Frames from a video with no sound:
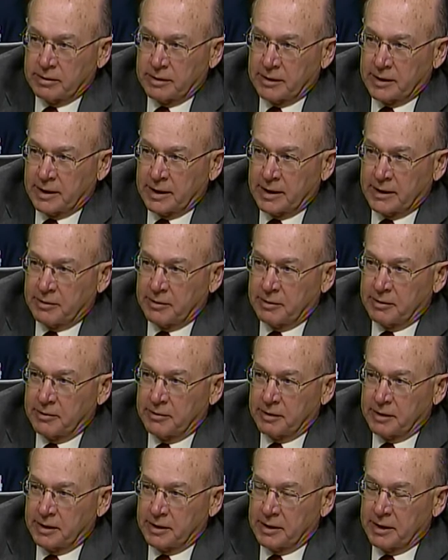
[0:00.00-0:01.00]

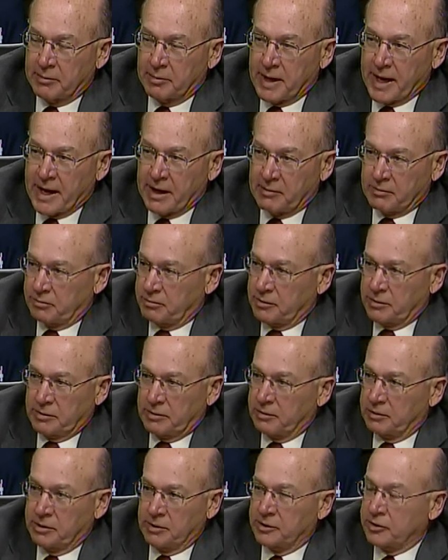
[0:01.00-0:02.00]
about
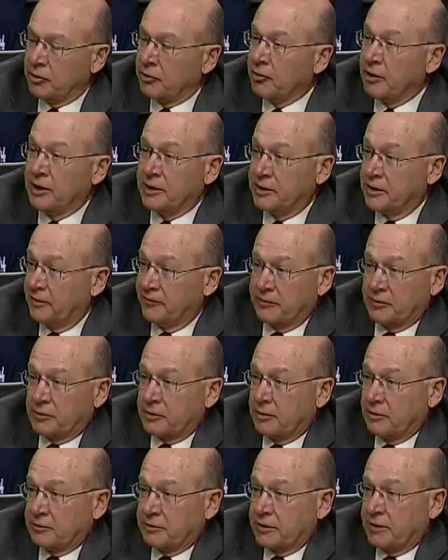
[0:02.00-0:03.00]
the degree of
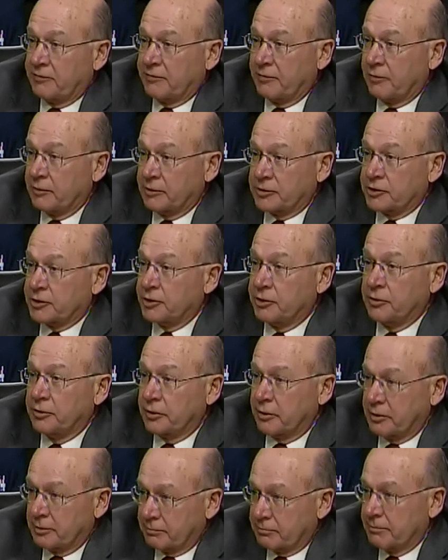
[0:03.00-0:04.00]
difficulty for a
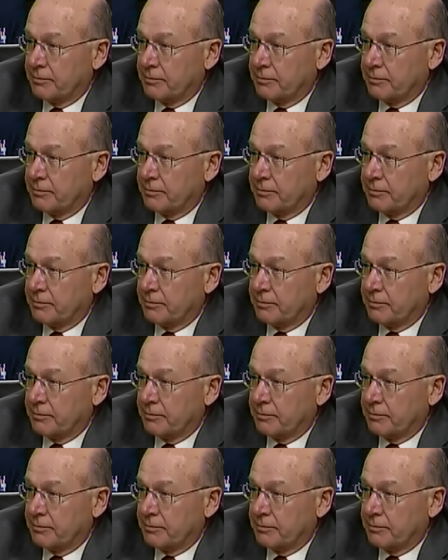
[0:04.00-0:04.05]
shooter.